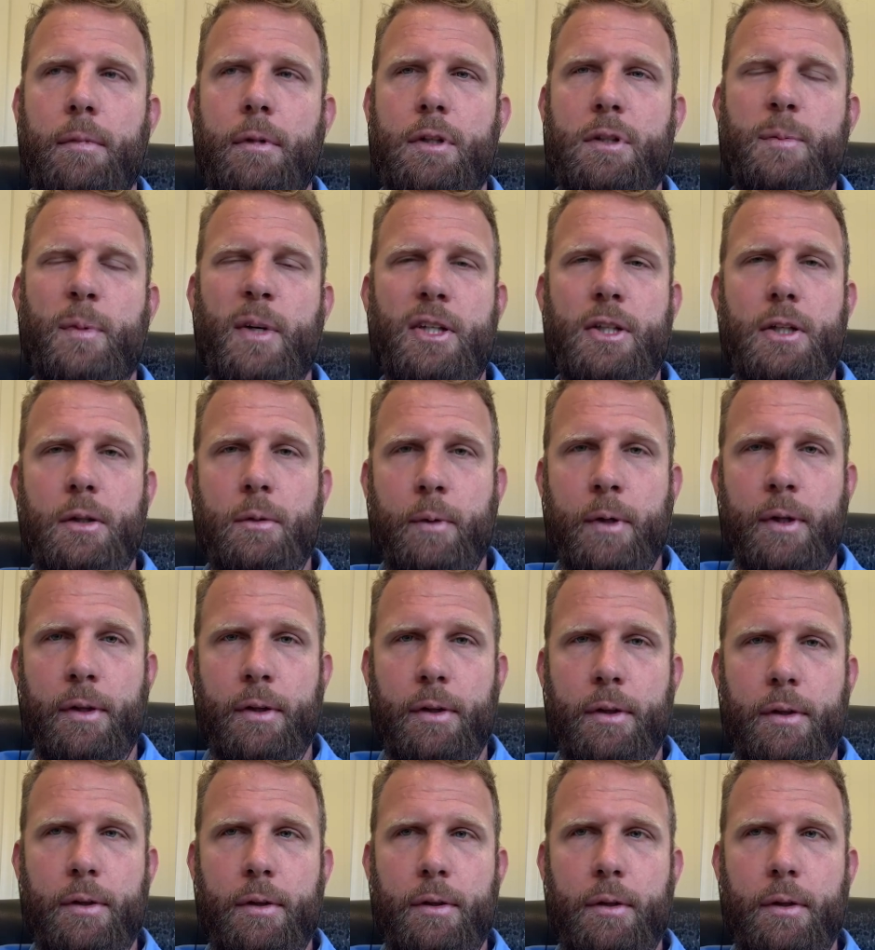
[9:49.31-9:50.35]
especially
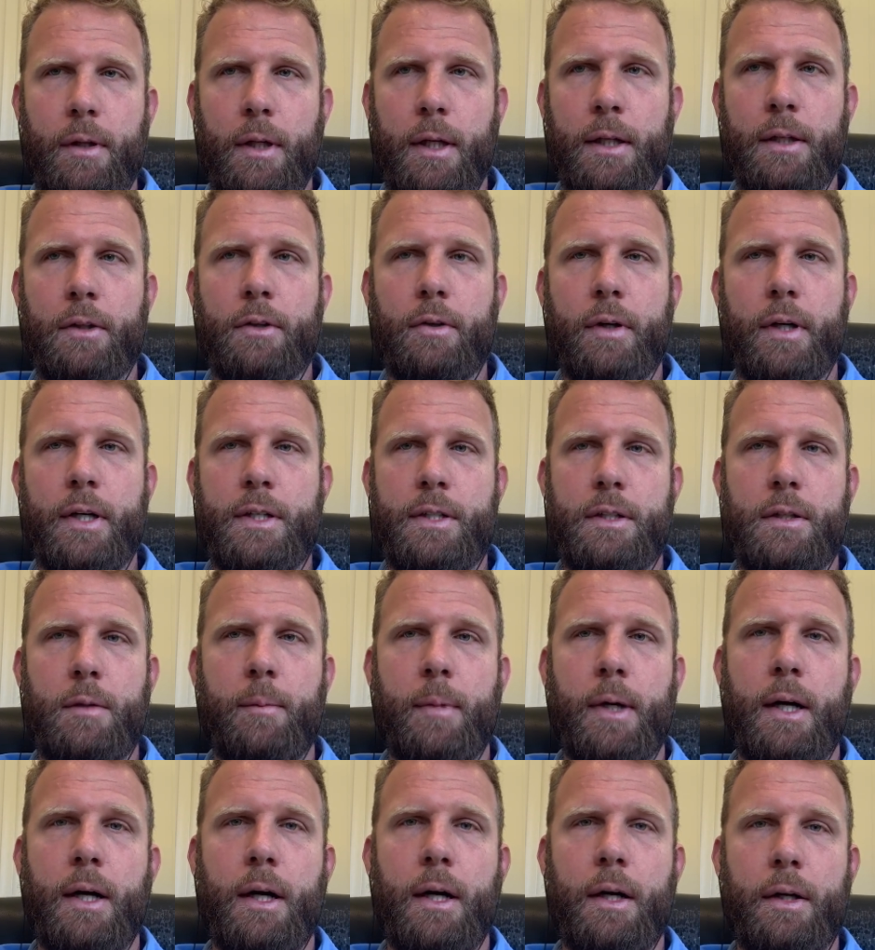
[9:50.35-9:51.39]
with increased
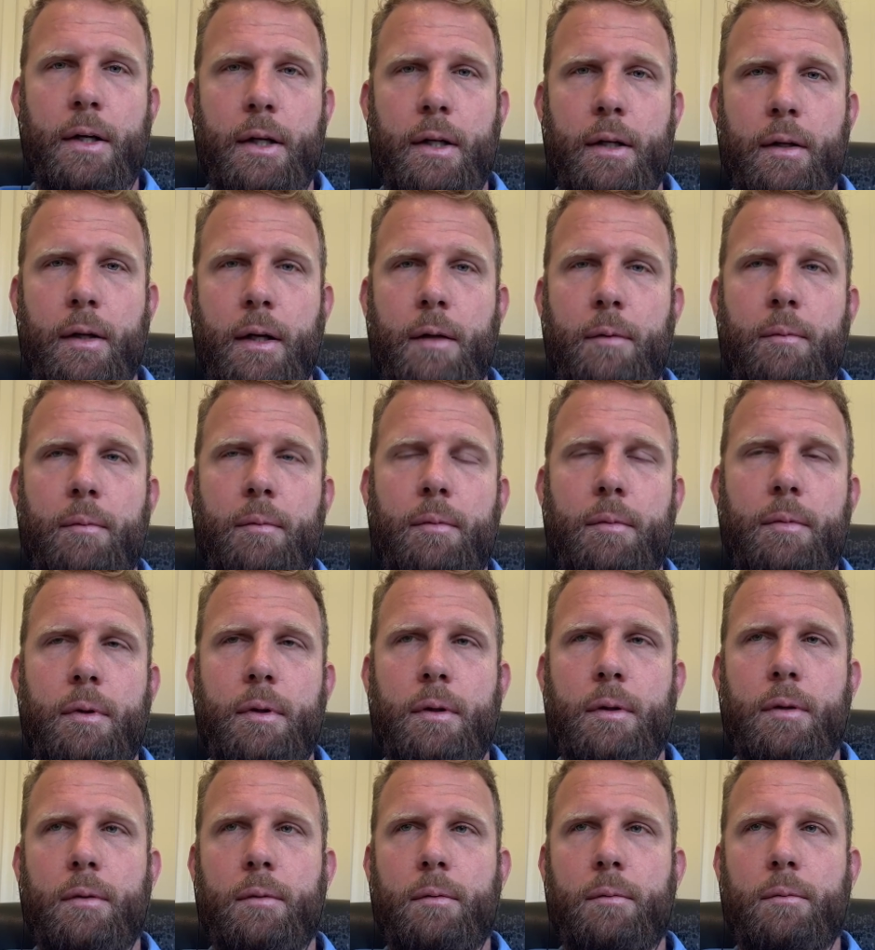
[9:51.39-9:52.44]
demand and
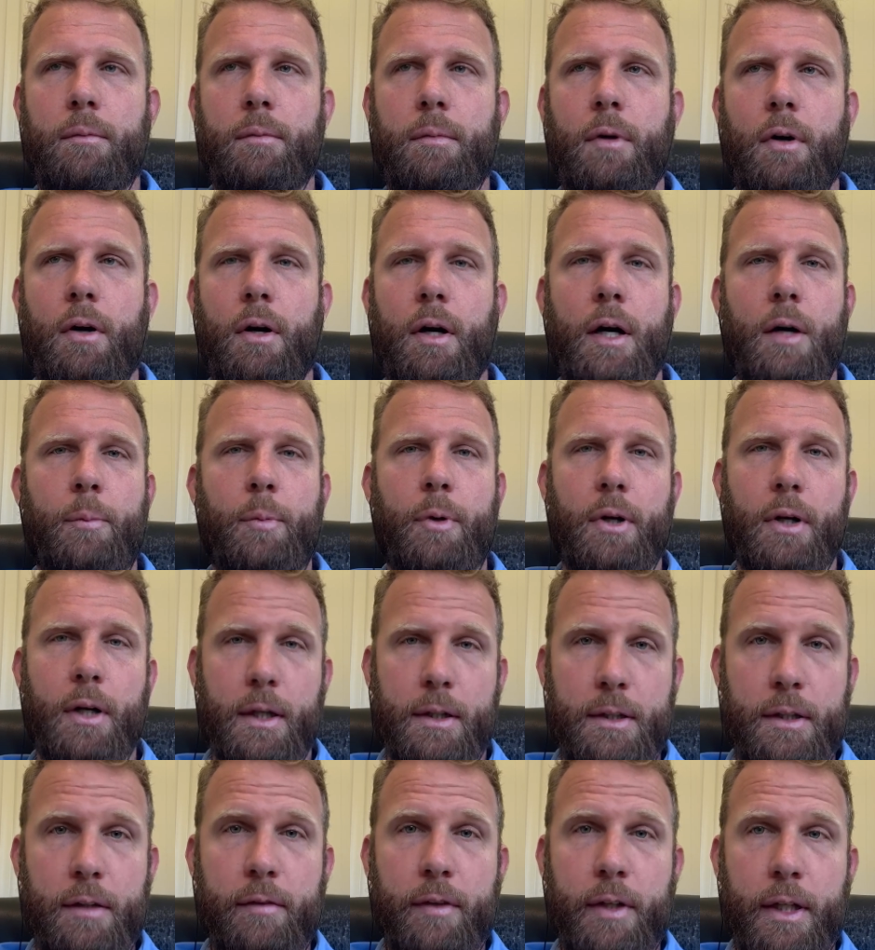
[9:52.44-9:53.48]
higher
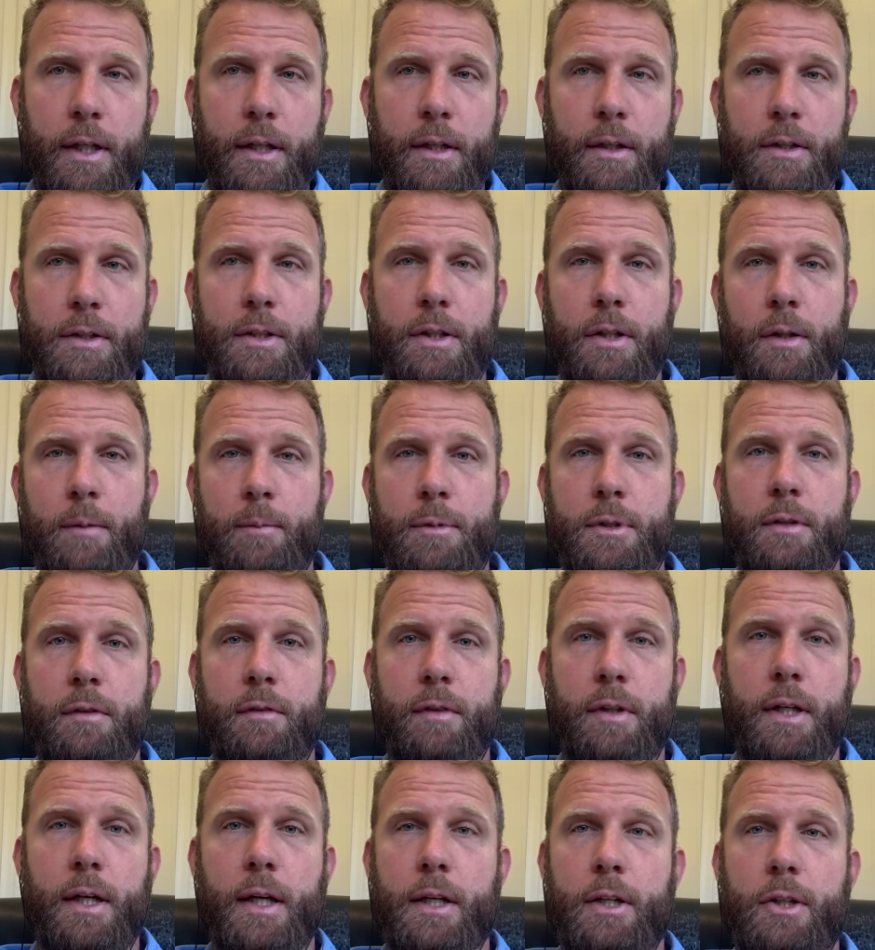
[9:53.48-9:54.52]
productivity in terms
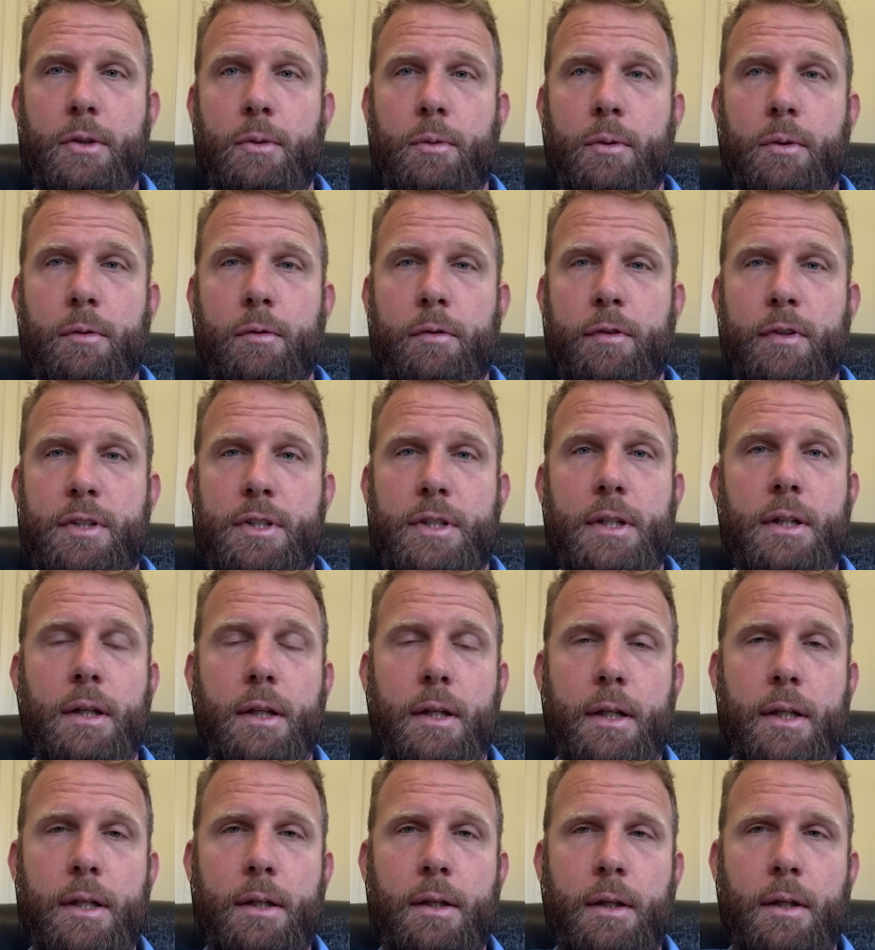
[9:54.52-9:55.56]
of the actual
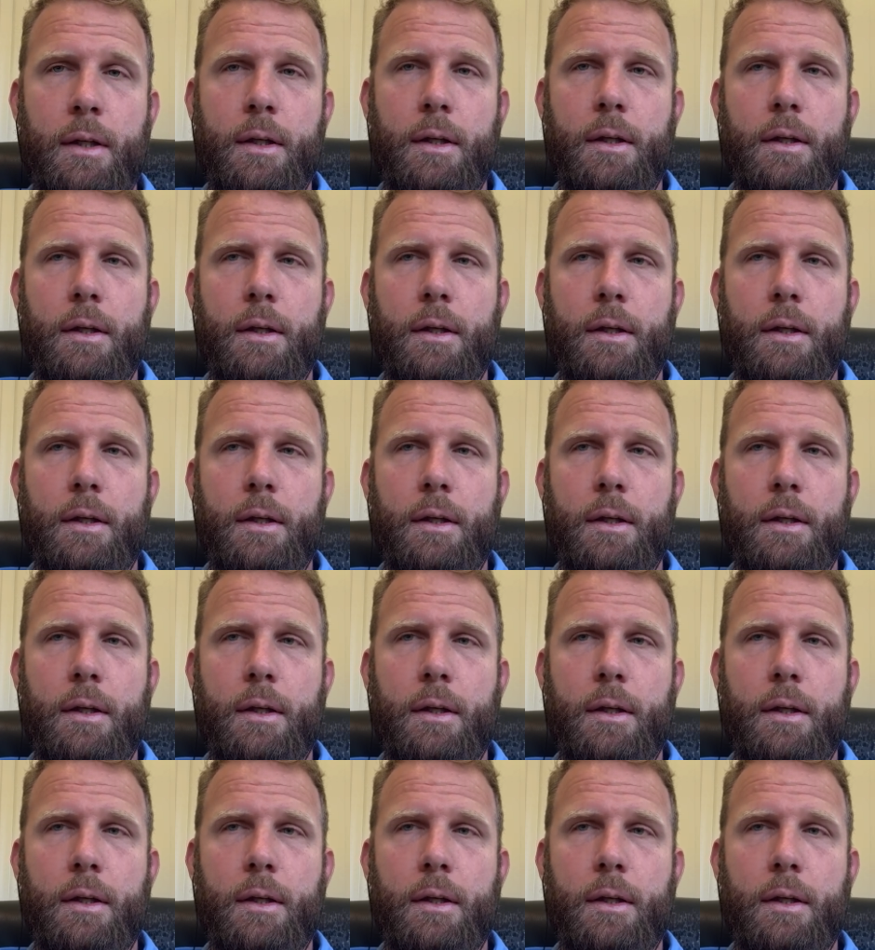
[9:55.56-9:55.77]
facility,